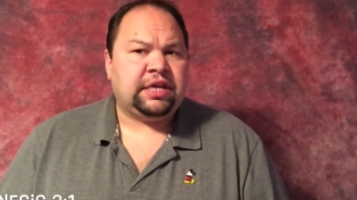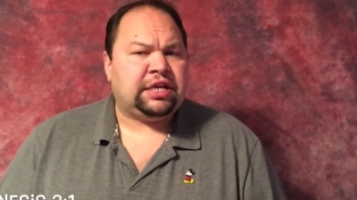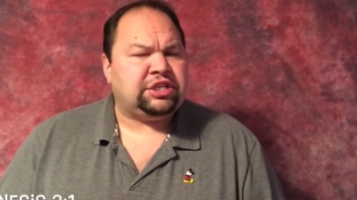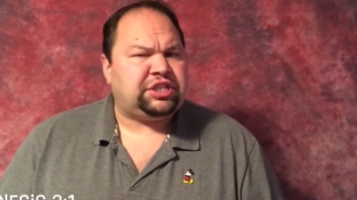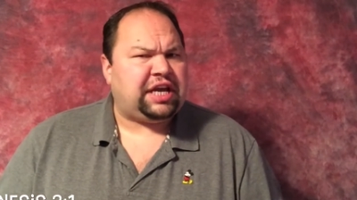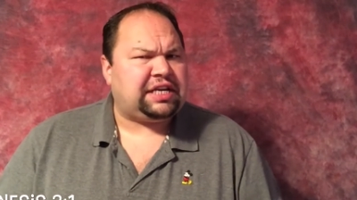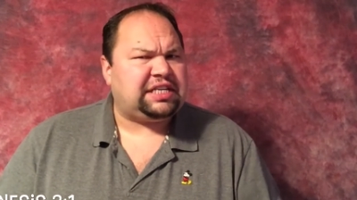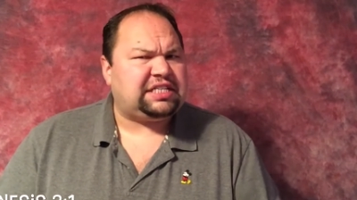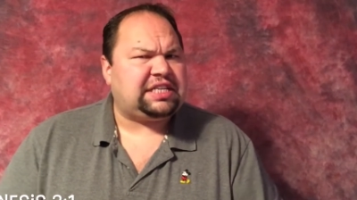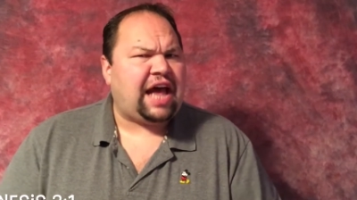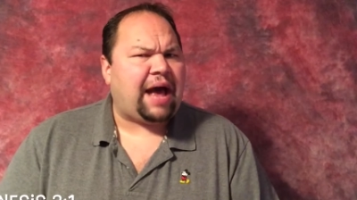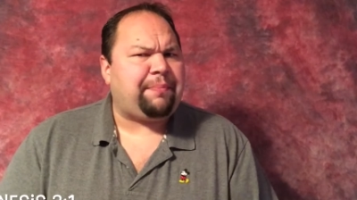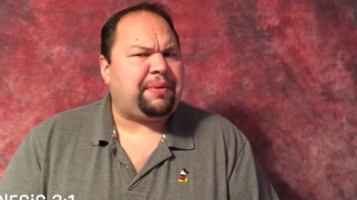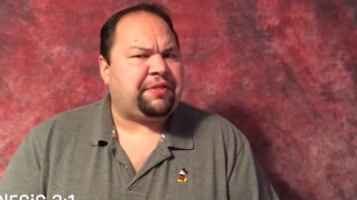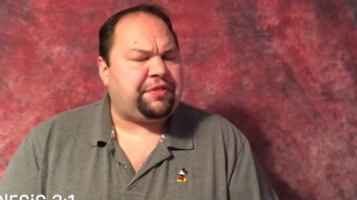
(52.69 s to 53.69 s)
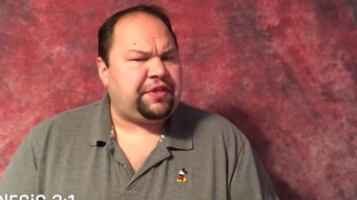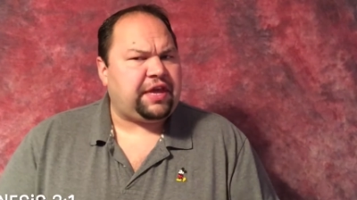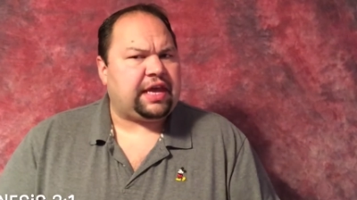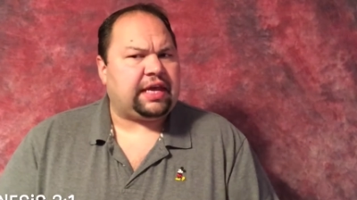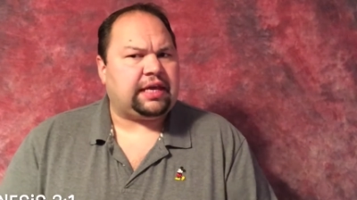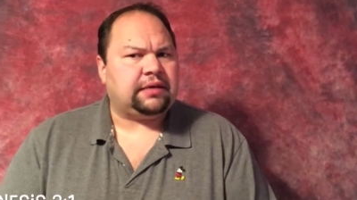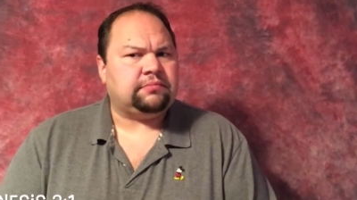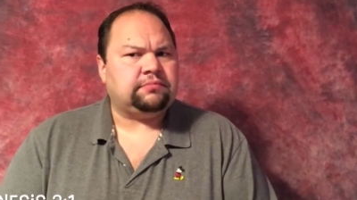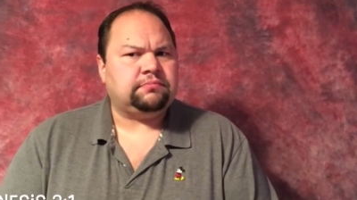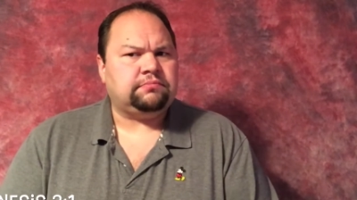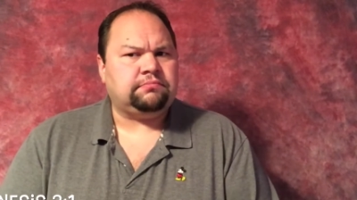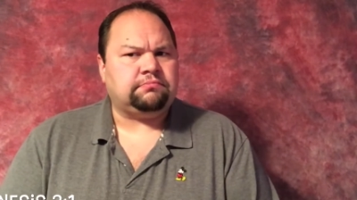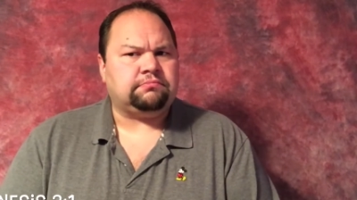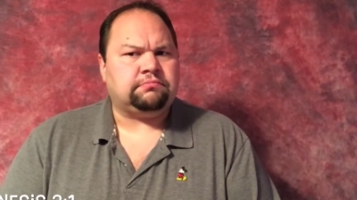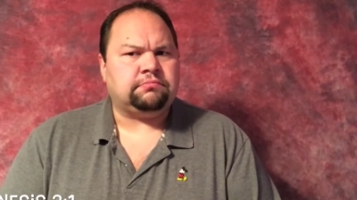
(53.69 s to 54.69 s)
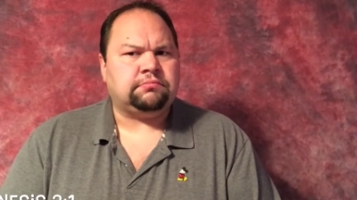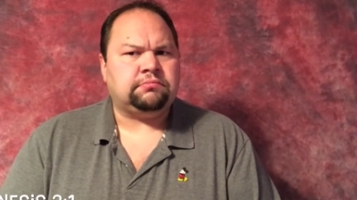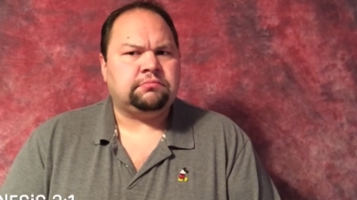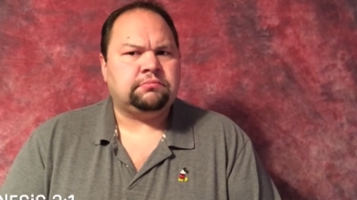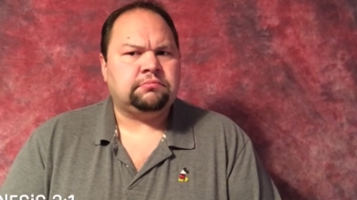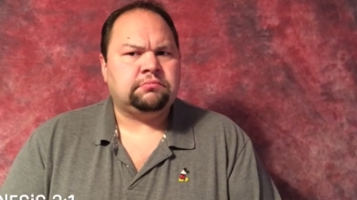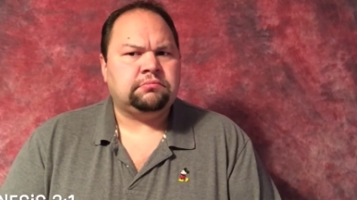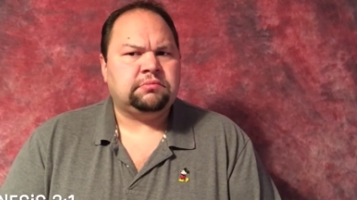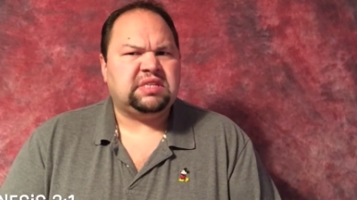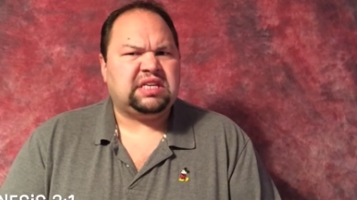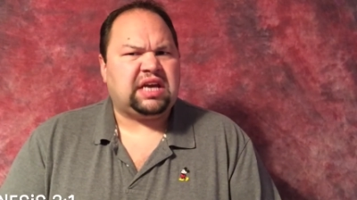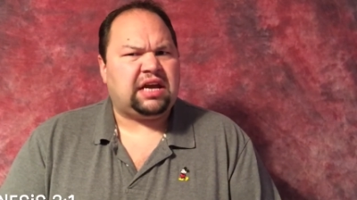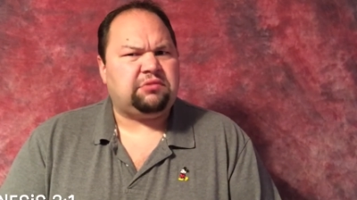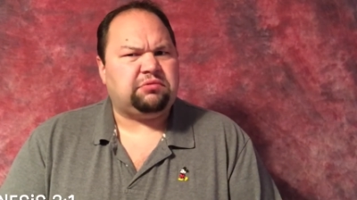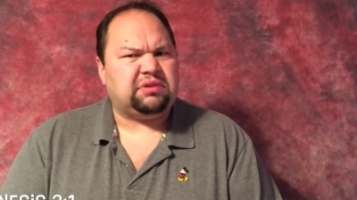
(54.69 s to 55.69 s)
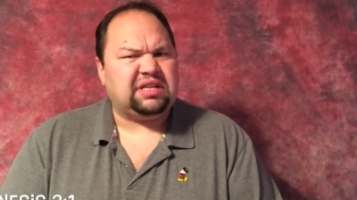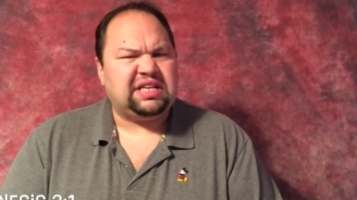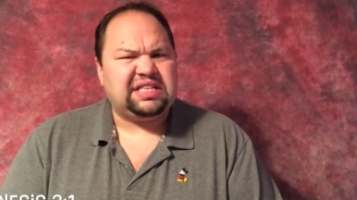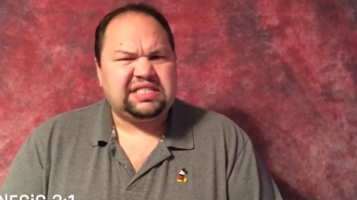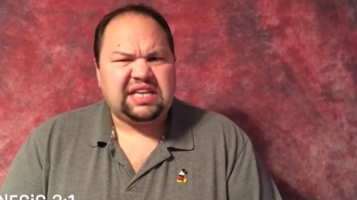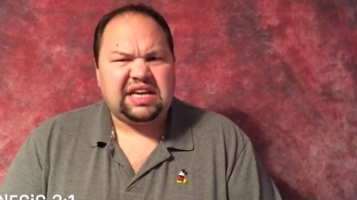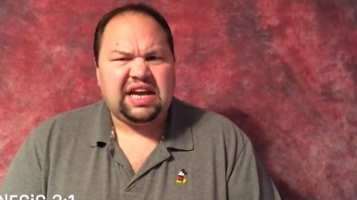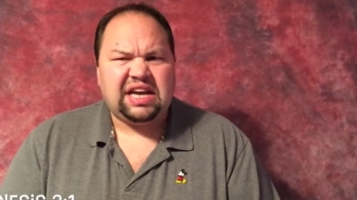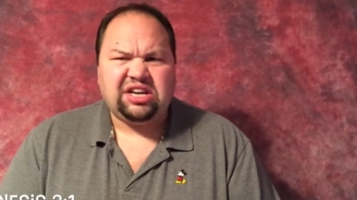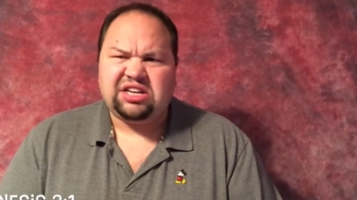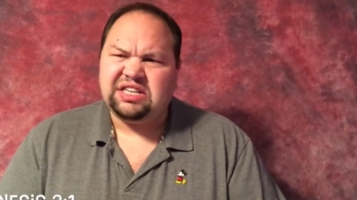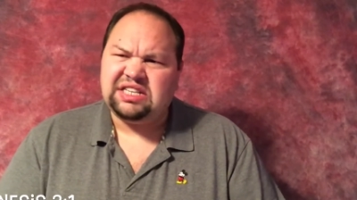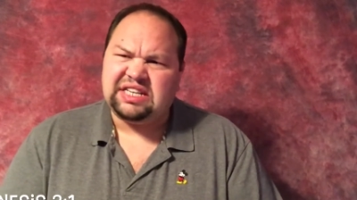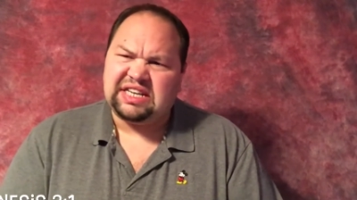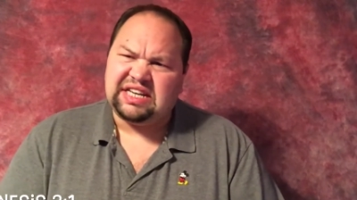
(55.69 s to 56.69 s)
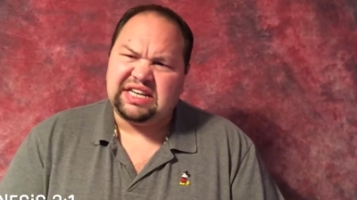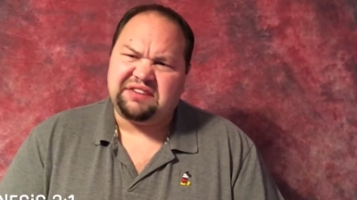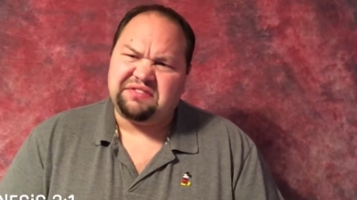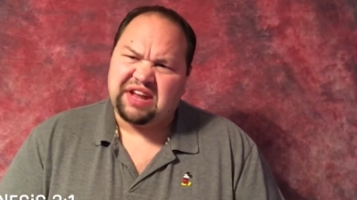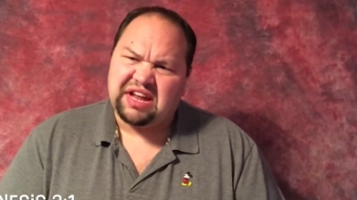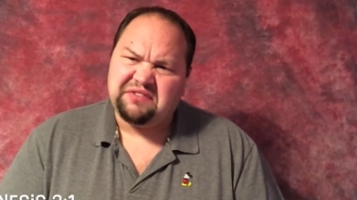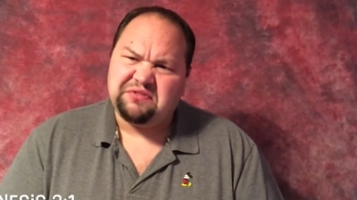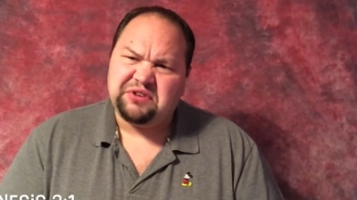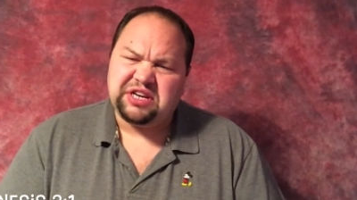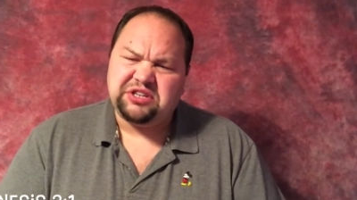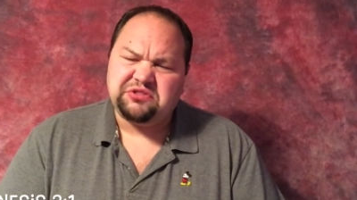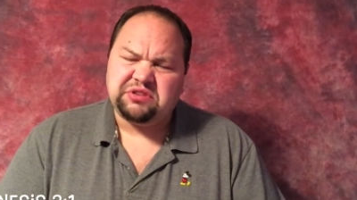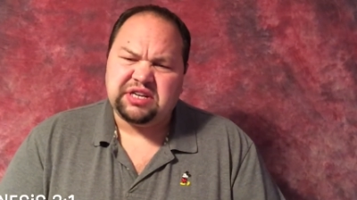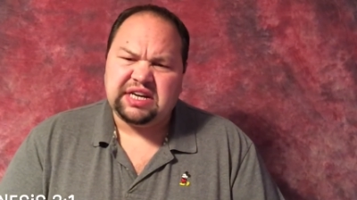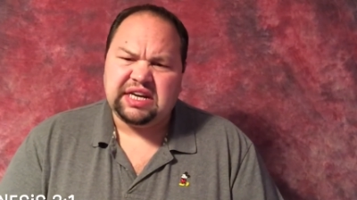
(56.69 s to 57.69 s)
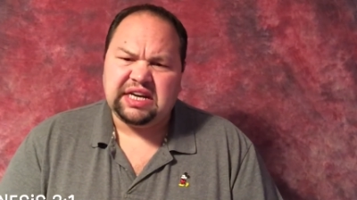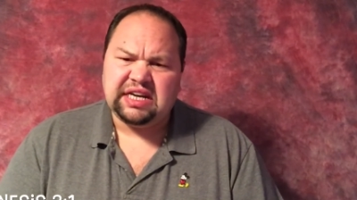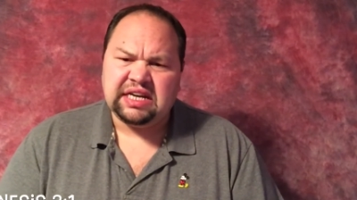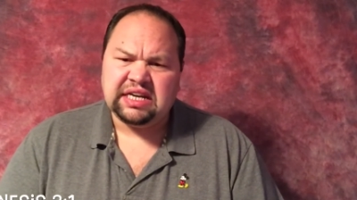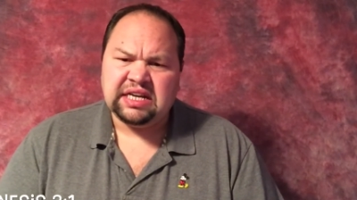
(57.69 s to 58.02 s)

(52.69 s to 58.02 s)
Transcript: She had to stop and think, hmm, God really say I couldn't eat of every tree?